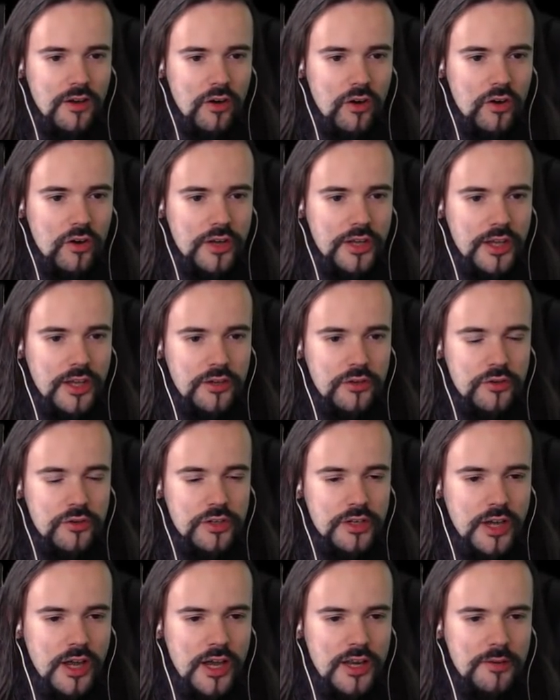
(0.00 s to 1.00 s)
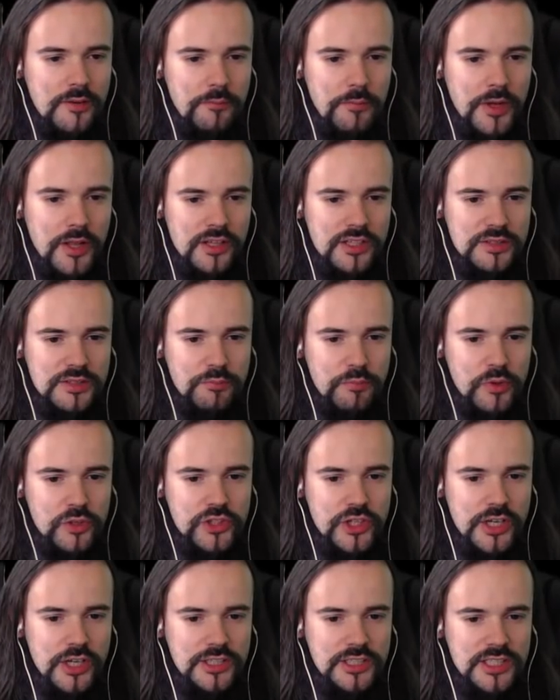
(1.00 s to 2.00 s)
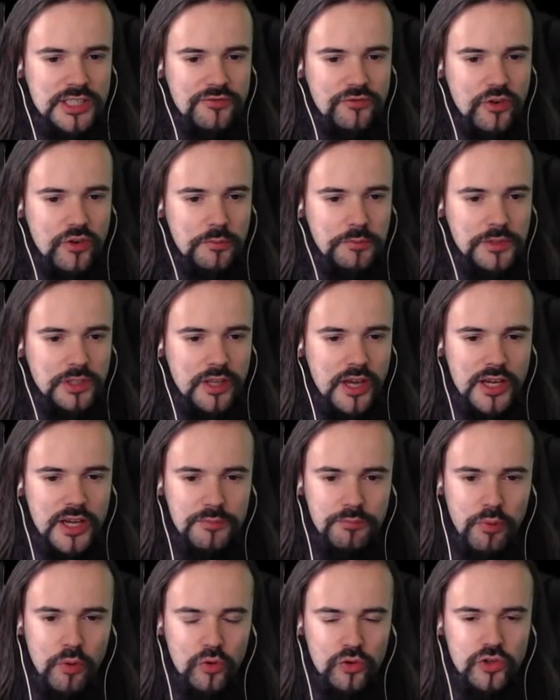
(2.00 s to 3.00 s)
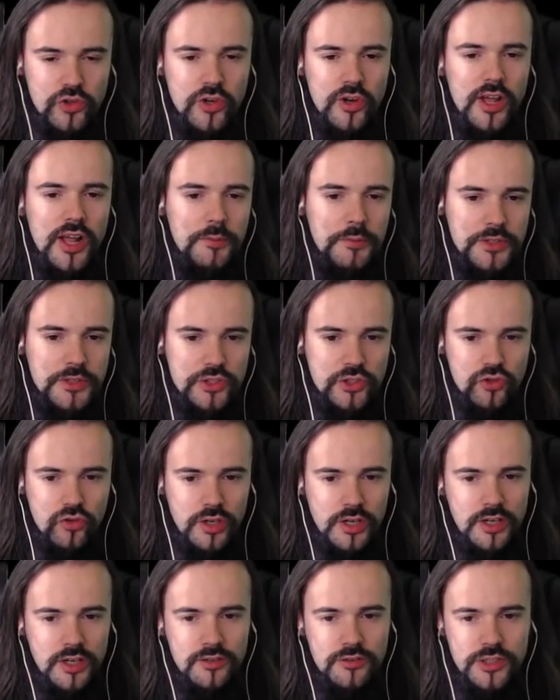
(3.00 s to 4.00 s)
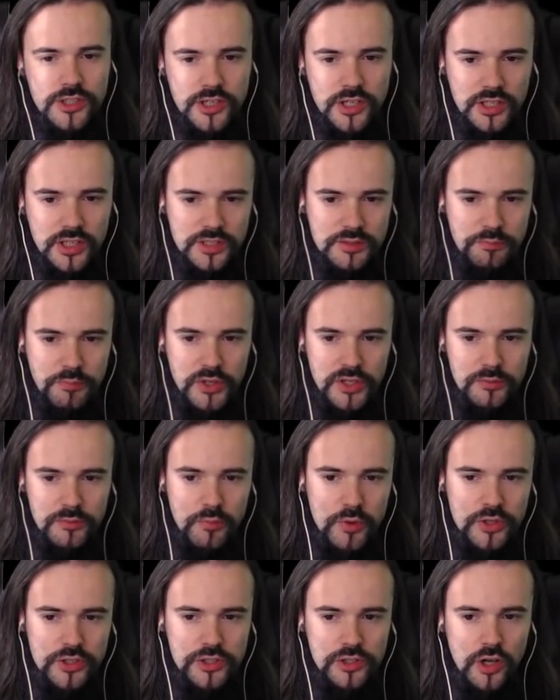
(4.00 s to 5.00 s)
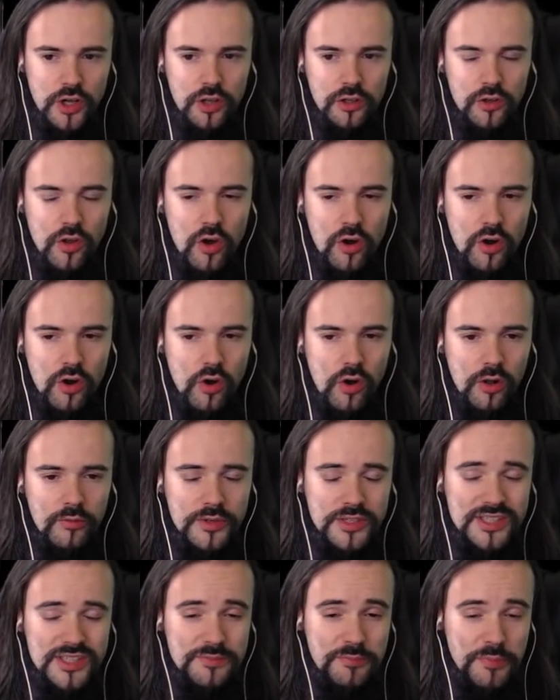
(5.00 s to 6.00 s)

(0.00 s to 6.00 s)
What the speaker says: Okay, unique item balance. Projectiles from the Light Poacher helmets triggered skill spirit burst, no longer always